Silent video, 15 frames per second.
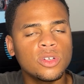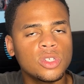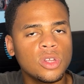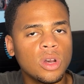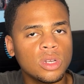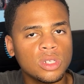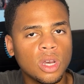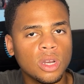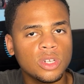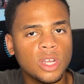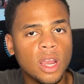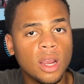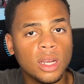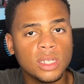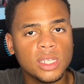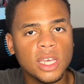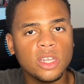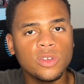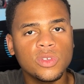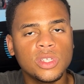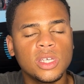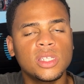his talk, Dr. Eric
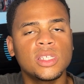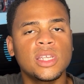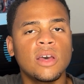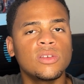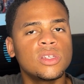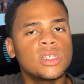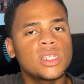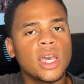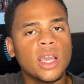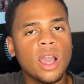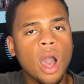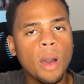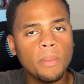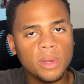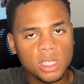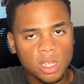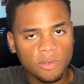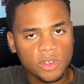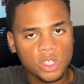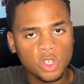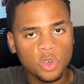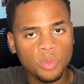Daniel sits down to sign copies of
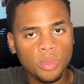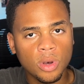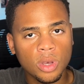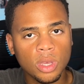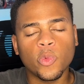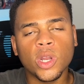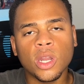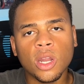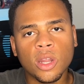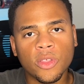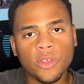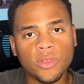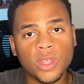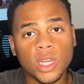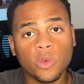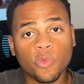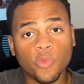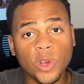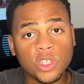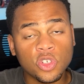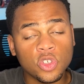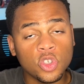his new book when none other than
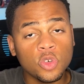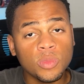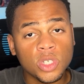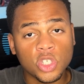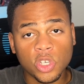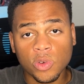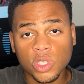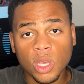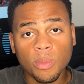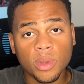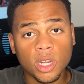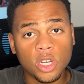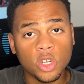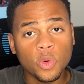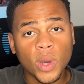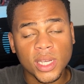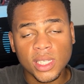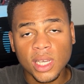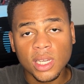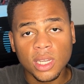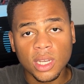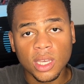Rachel Newman shows up in a new
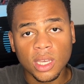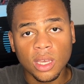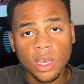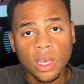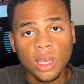identity.